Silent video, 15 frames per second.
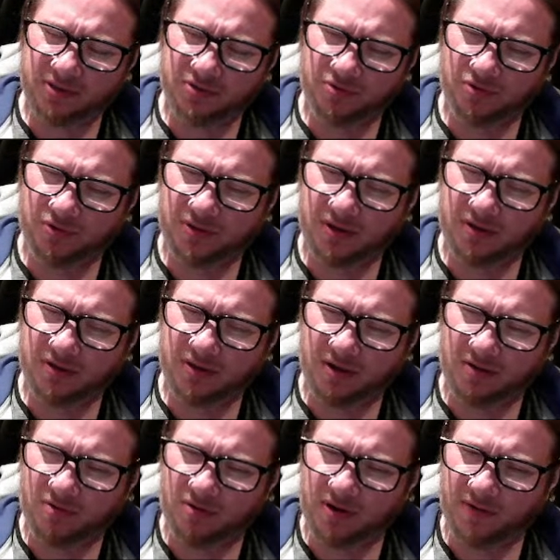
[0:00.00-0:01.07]
So you can
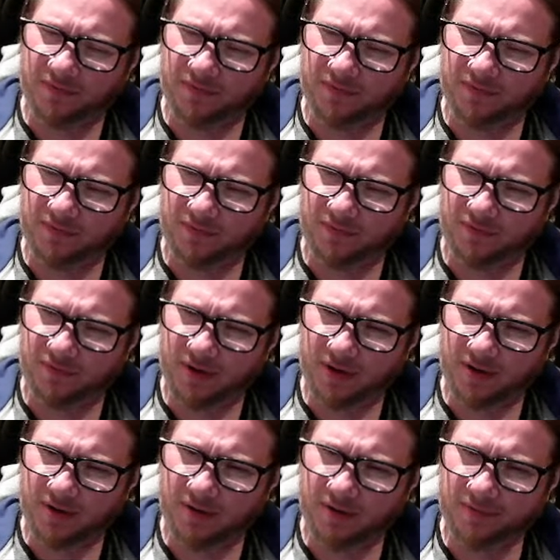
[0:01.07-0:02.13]
attack on f3. Right?